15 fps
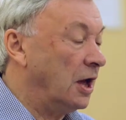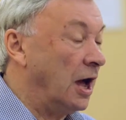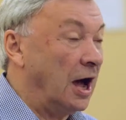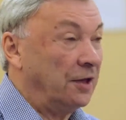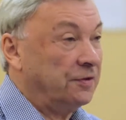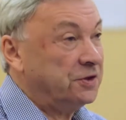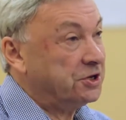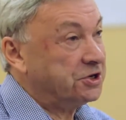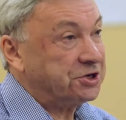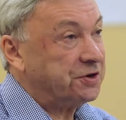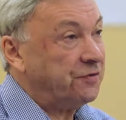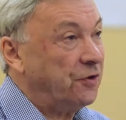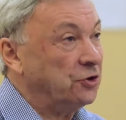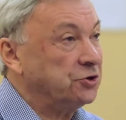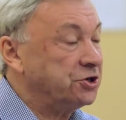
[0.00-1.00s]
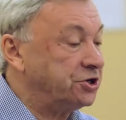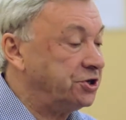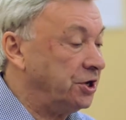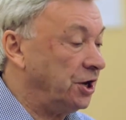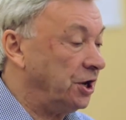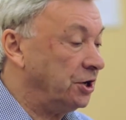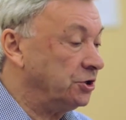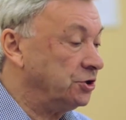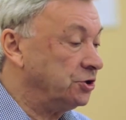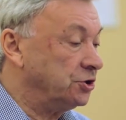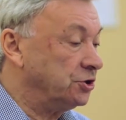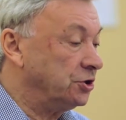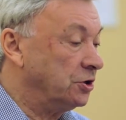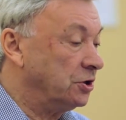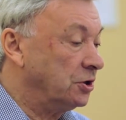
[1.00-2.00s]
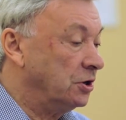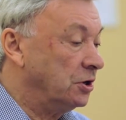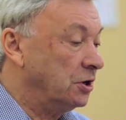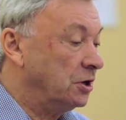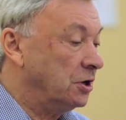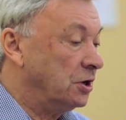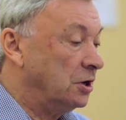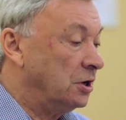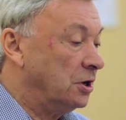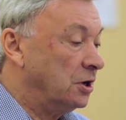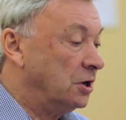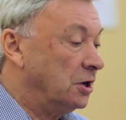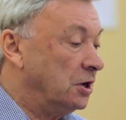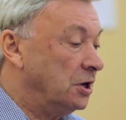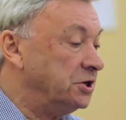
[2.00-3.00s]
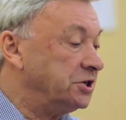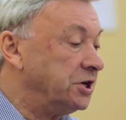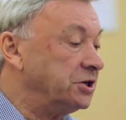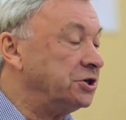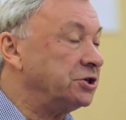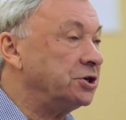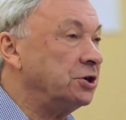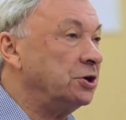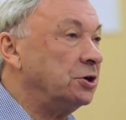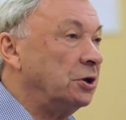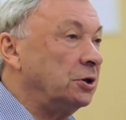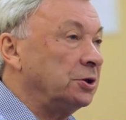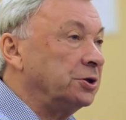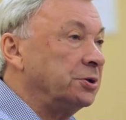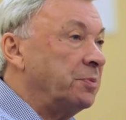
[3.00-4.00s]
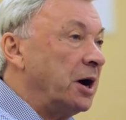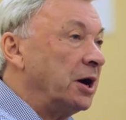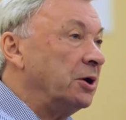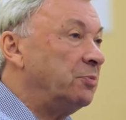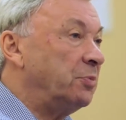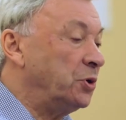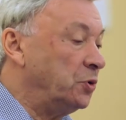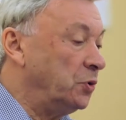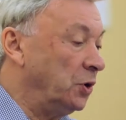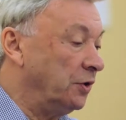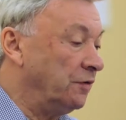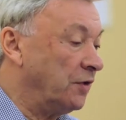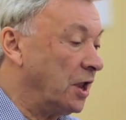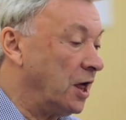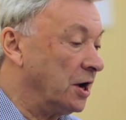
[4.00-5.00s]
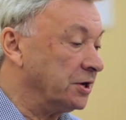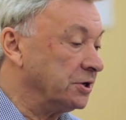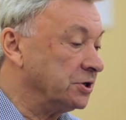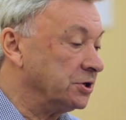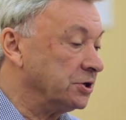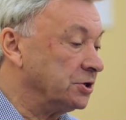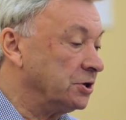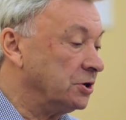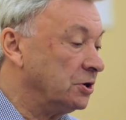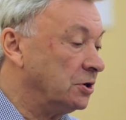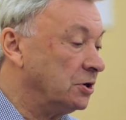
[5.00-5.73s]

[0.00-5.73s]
and, as if on stage, is encircled by a pool of light